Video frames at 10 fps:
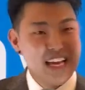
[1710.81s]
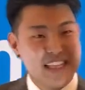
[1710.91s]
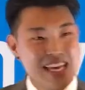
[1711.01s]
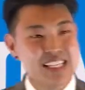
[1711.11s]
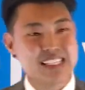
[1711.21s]

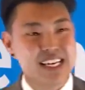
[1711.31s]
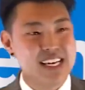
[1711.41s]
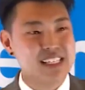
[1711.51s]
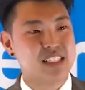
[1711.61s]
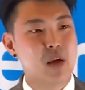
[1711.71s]
This
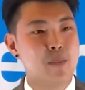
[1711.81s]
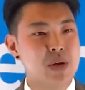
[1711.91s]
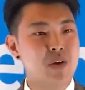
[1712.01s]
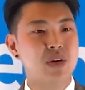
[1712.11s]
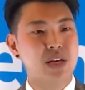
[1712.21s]
is the
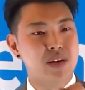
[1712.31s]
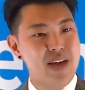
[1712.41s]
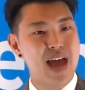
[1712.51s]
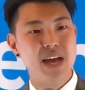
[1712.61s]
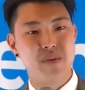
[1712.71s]
beauty of
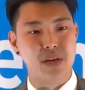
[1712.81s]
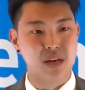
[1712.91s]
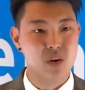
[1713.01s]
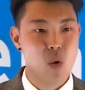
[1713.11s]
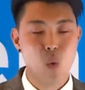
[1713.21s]

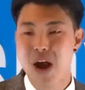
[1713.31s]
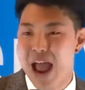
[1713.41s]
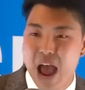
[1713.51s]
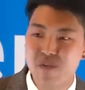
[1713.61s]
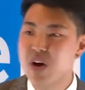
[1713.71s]
Atomy, where
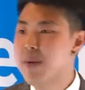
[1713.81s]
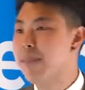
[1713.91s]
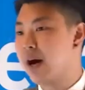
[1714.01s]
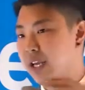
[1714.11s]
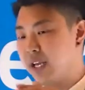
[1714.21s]

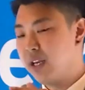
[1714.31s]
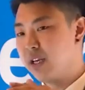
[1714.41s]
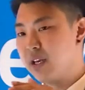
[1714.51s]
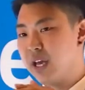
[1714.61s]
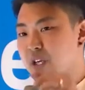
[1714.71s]
everybody
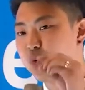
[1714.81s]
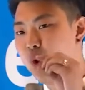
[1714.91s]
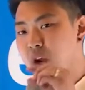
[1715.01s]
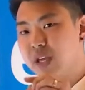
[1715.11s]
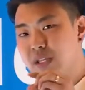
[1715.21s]
is
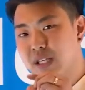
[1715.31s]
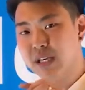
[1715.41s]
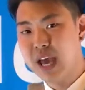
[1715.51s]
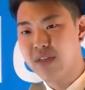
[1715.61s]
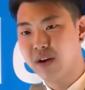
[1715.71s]
working
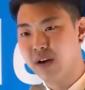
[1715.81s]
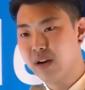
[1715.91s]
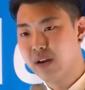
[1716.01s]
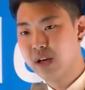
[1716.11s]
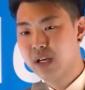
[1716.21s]
together
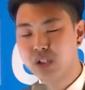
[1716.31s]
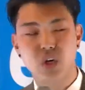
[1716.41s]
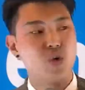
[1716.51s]
to